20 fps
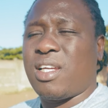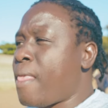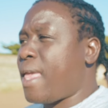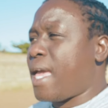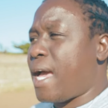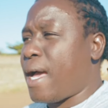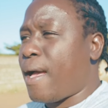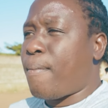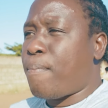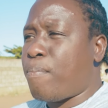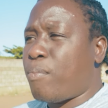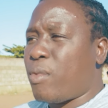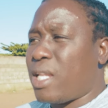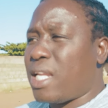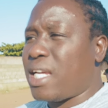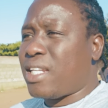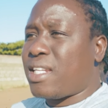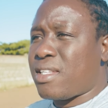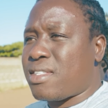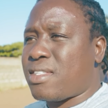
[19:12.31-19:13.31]
Yeah,
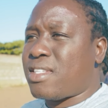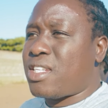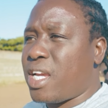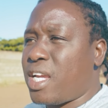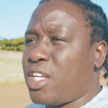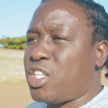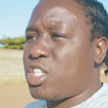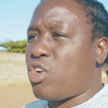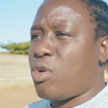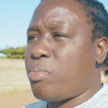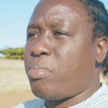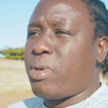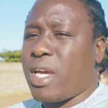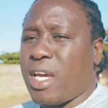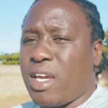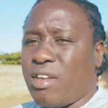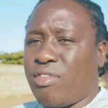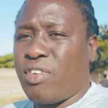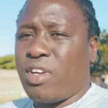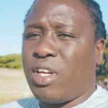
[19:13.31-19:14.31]
let us change our
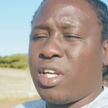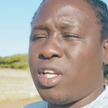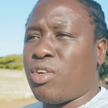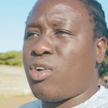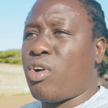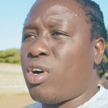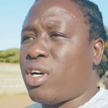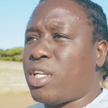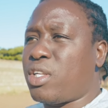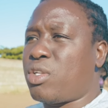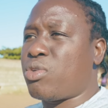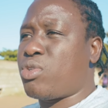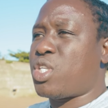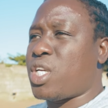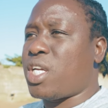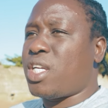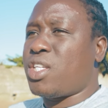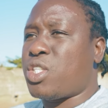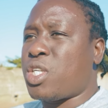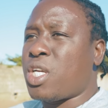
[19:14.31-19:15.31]
behavior in order to
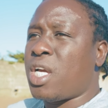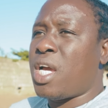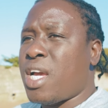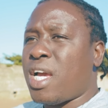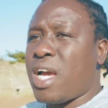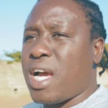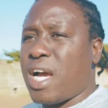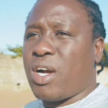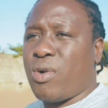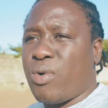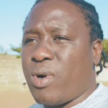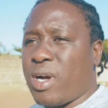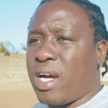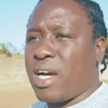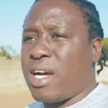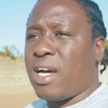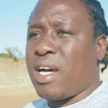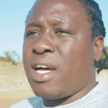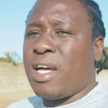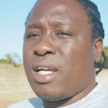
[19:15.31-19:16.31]
change
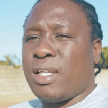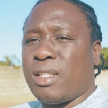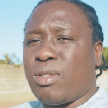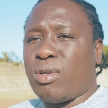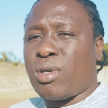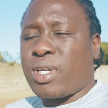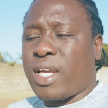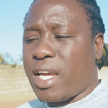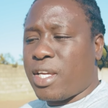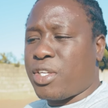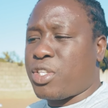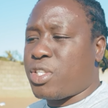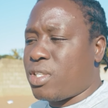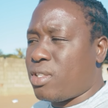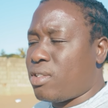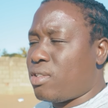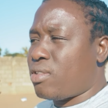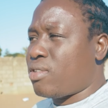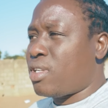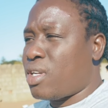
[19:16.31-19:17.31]
our
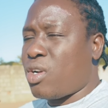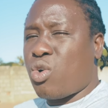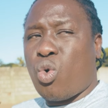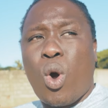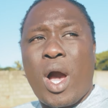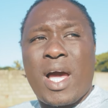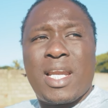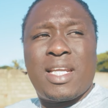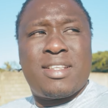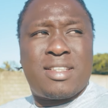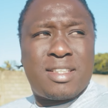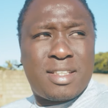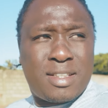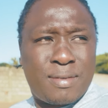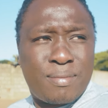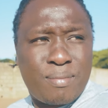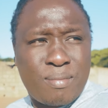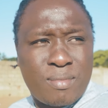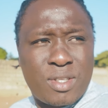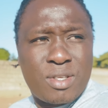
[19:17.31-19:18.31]
location quality,
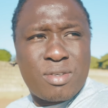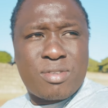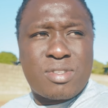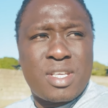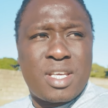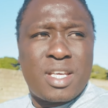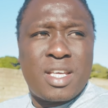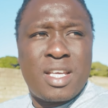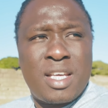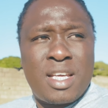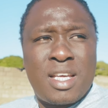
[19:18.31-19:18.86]
you see.